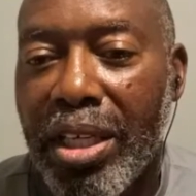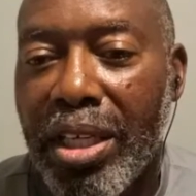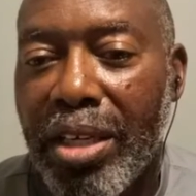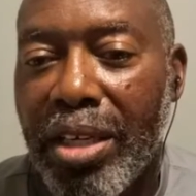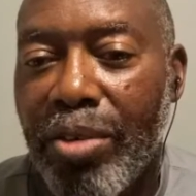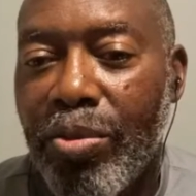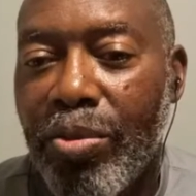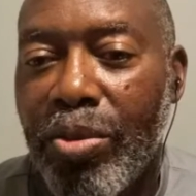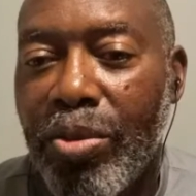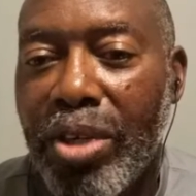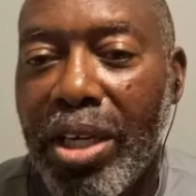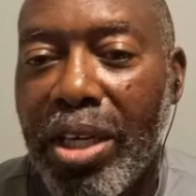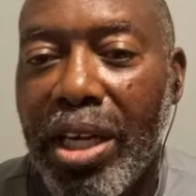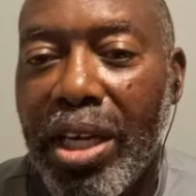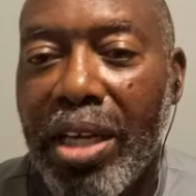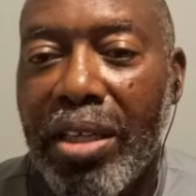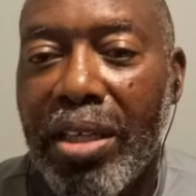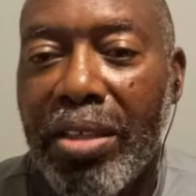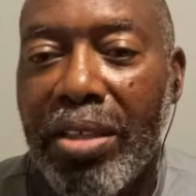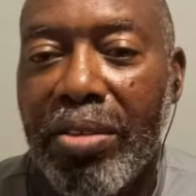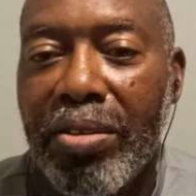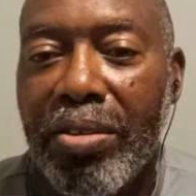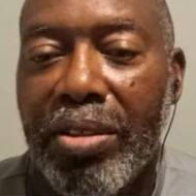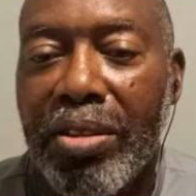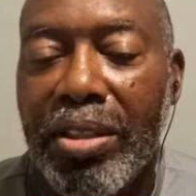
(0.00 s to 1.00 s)

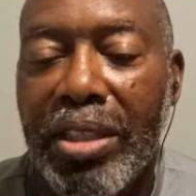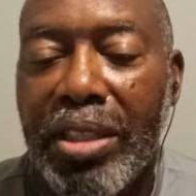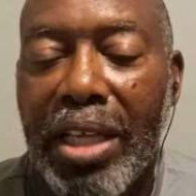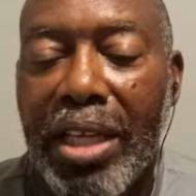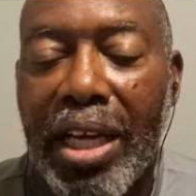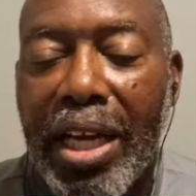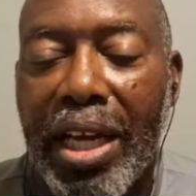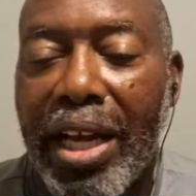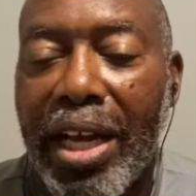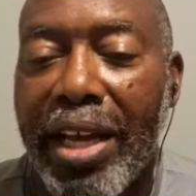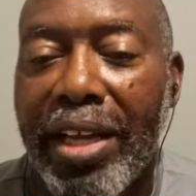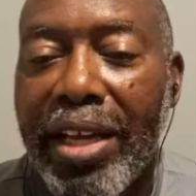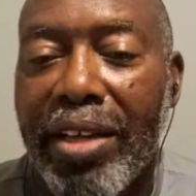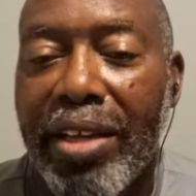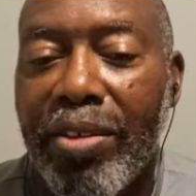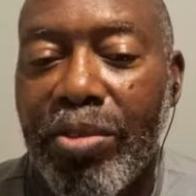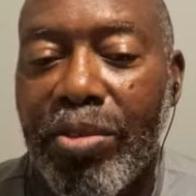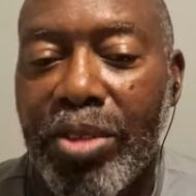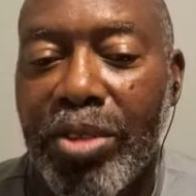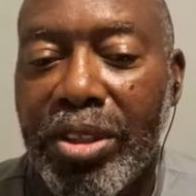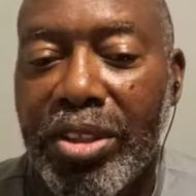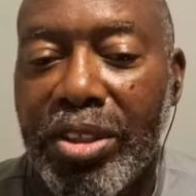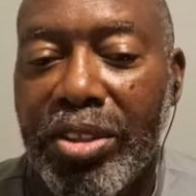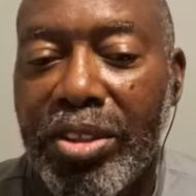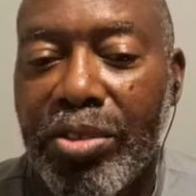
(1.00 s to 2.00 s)
what I
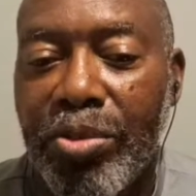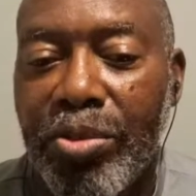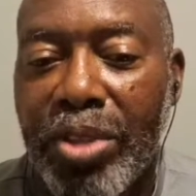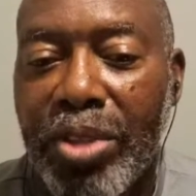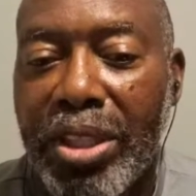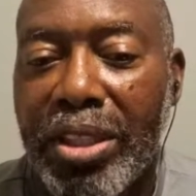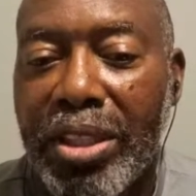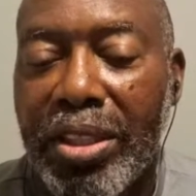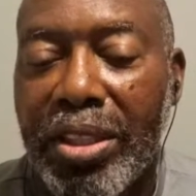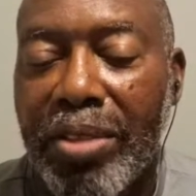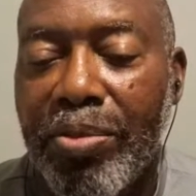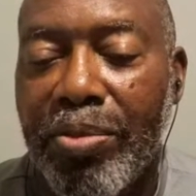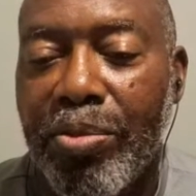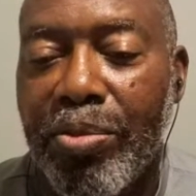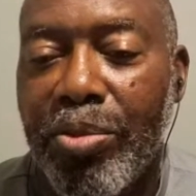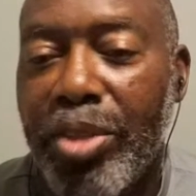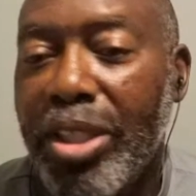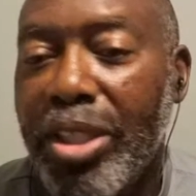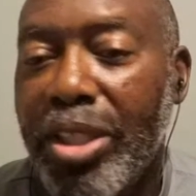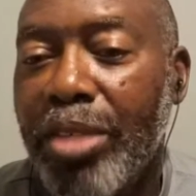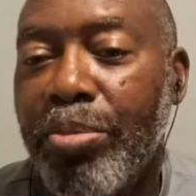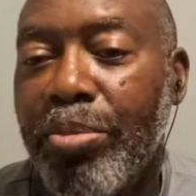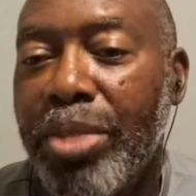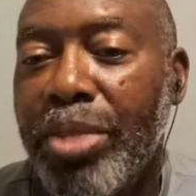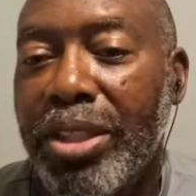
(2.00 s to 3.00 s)
was
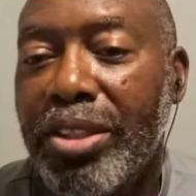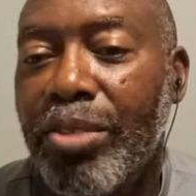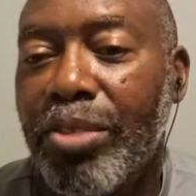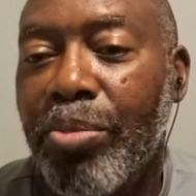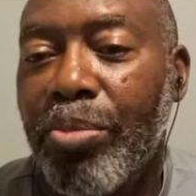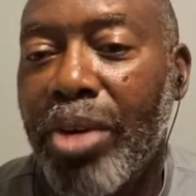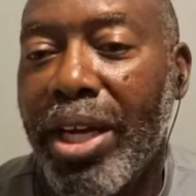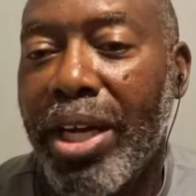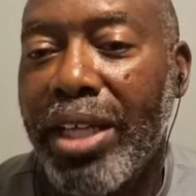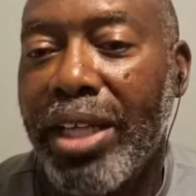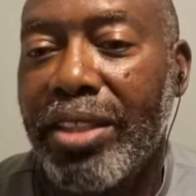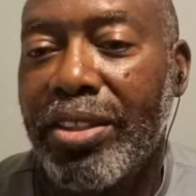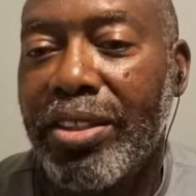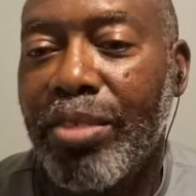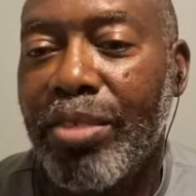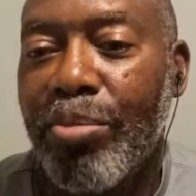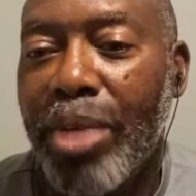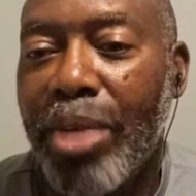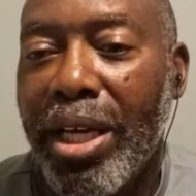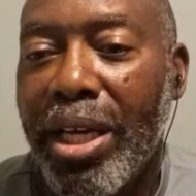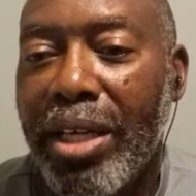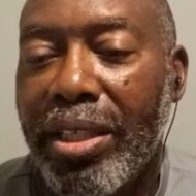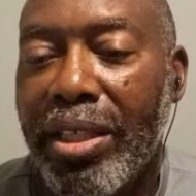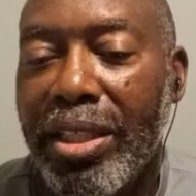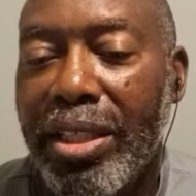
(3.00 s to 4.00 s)
really been surprised
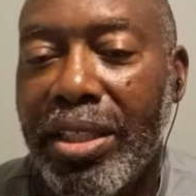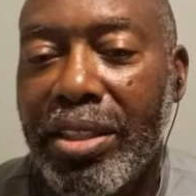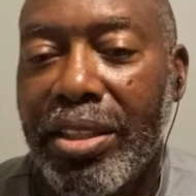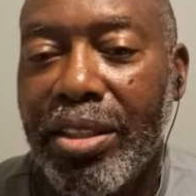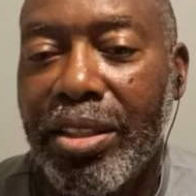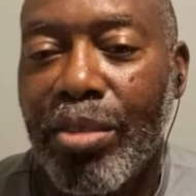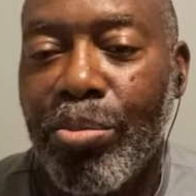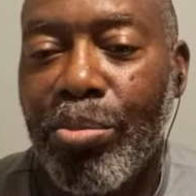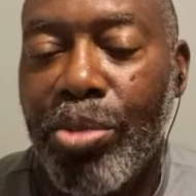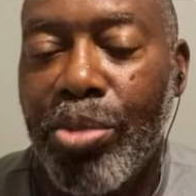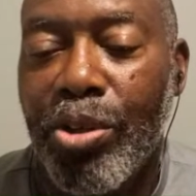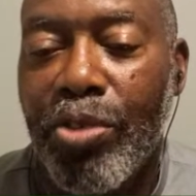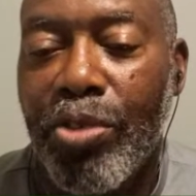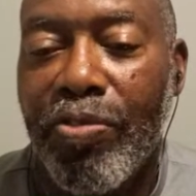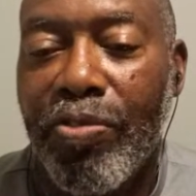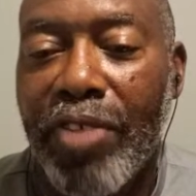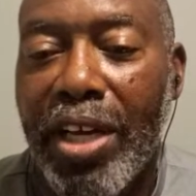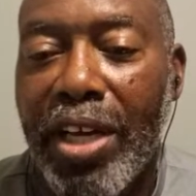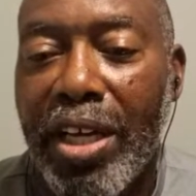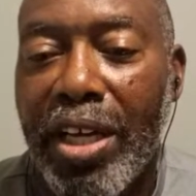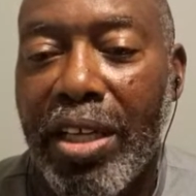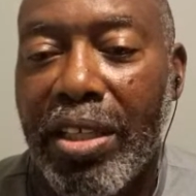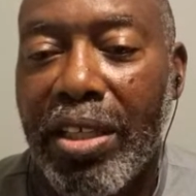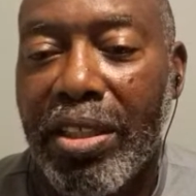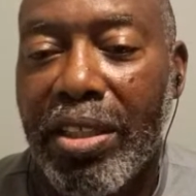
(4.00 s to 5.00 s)
about is the
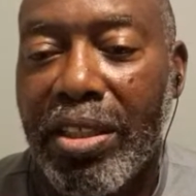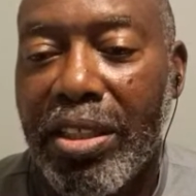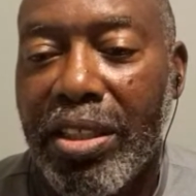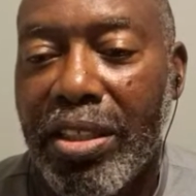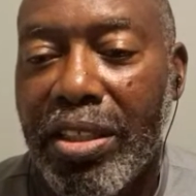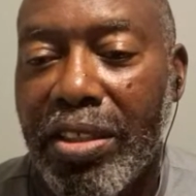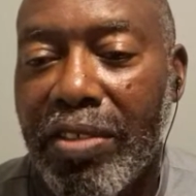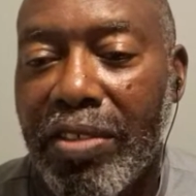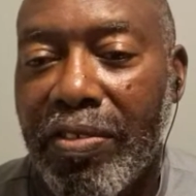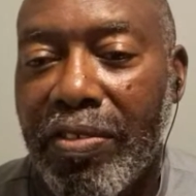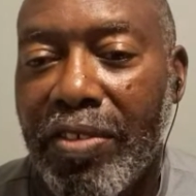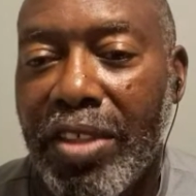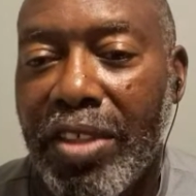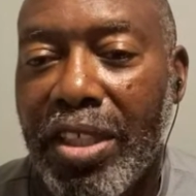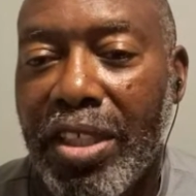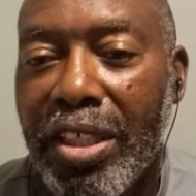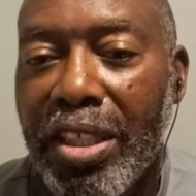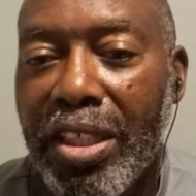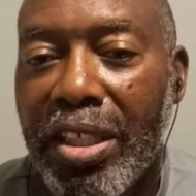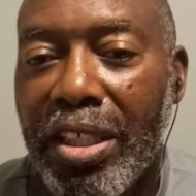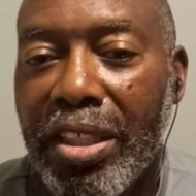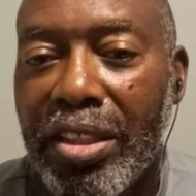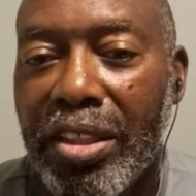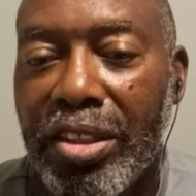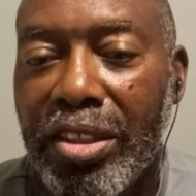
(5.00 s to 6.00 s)
profile of
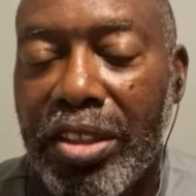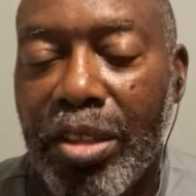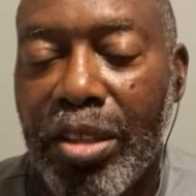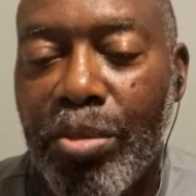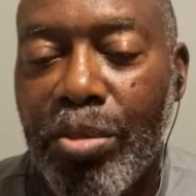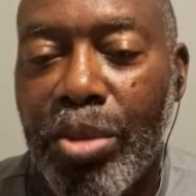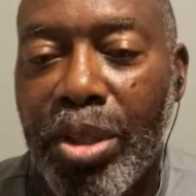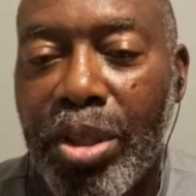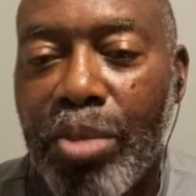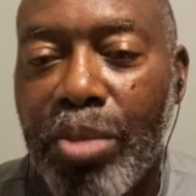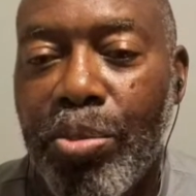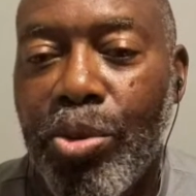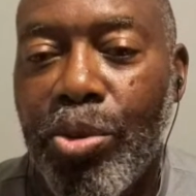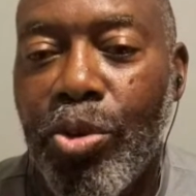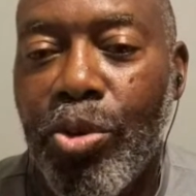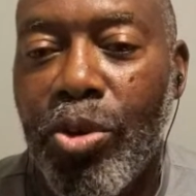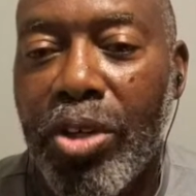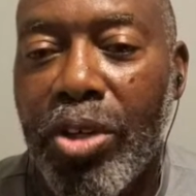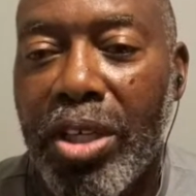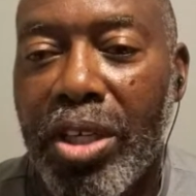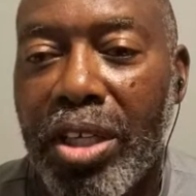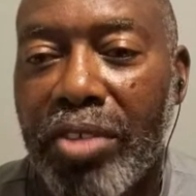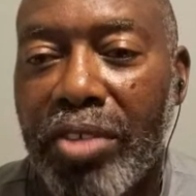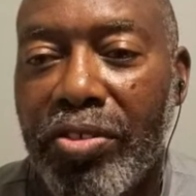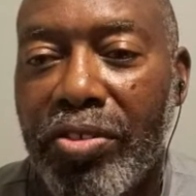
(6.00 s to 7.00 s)
some of the
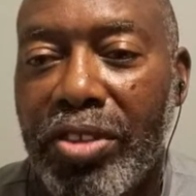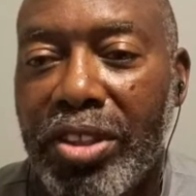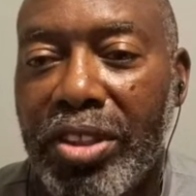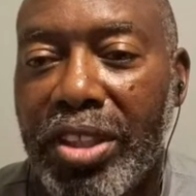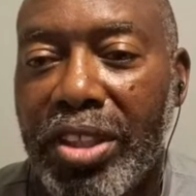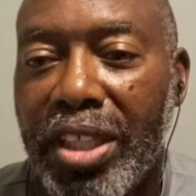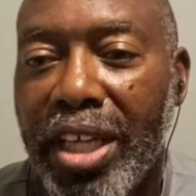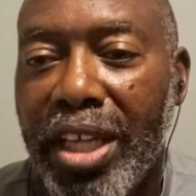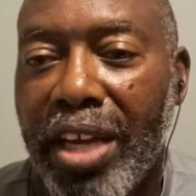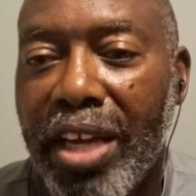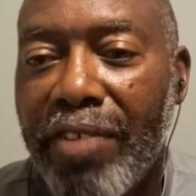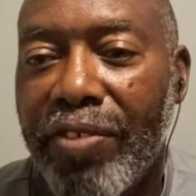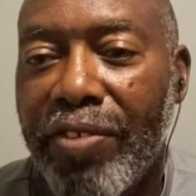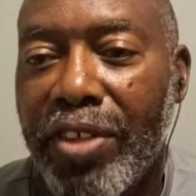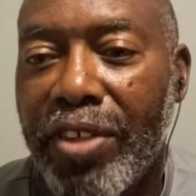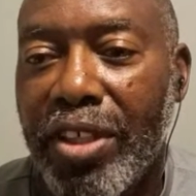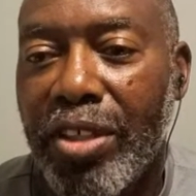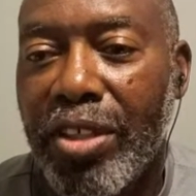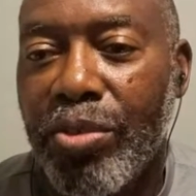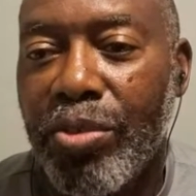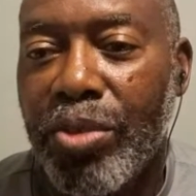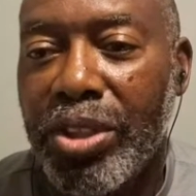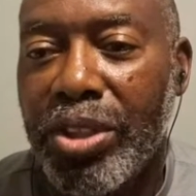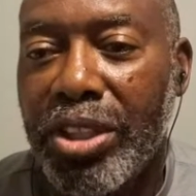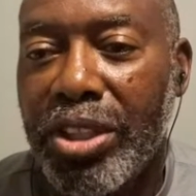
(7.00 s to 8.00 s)
poor countries in
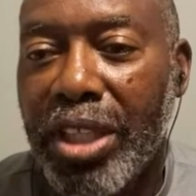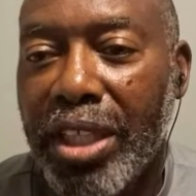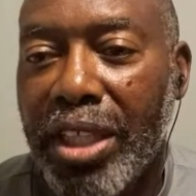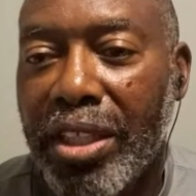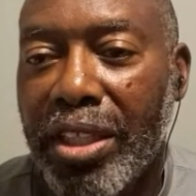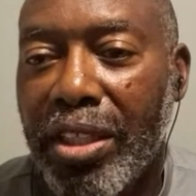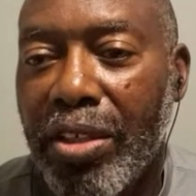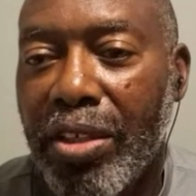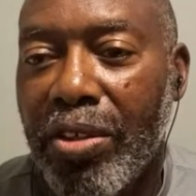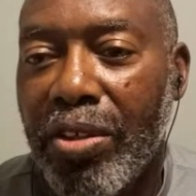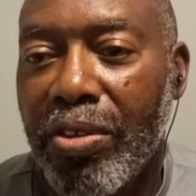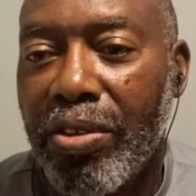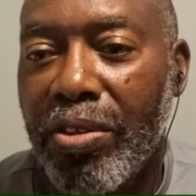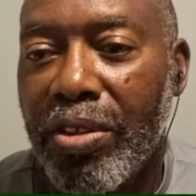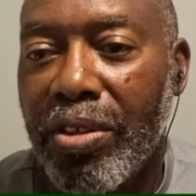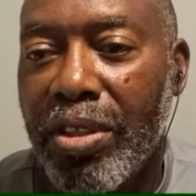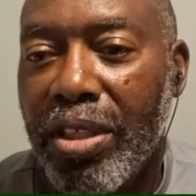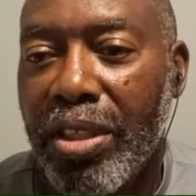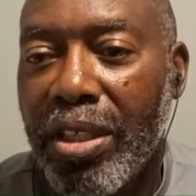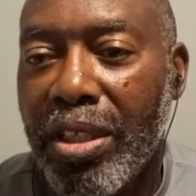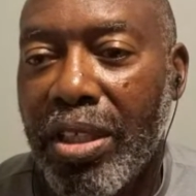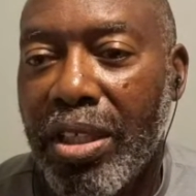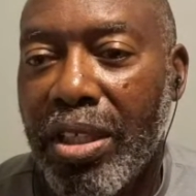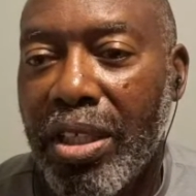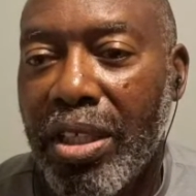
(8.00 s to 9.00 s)
Africa, which I thought
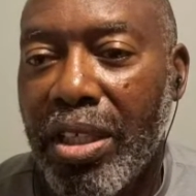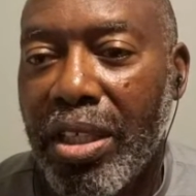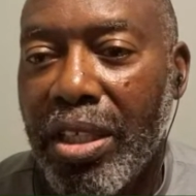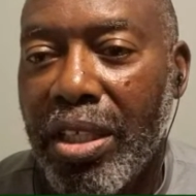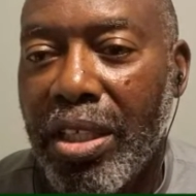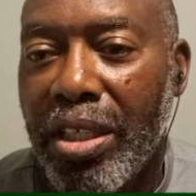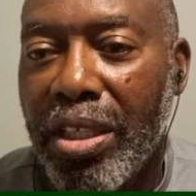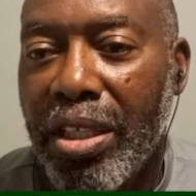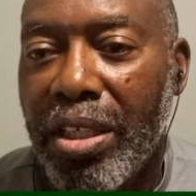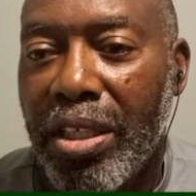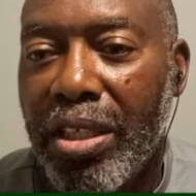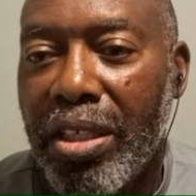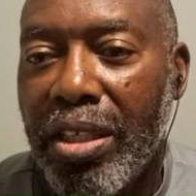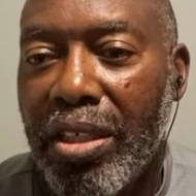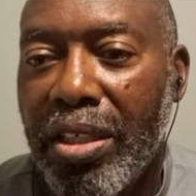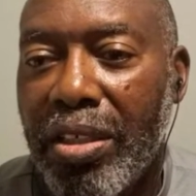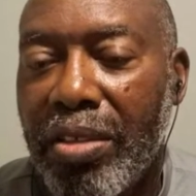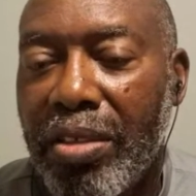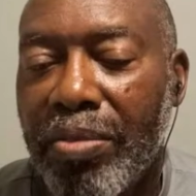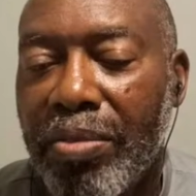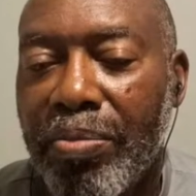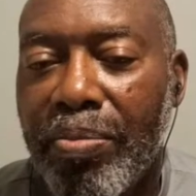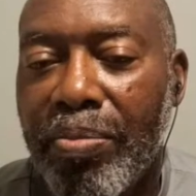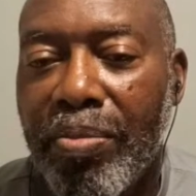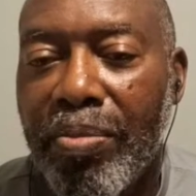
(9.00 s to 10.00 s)

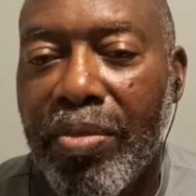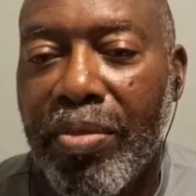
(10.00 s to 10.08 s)
uh,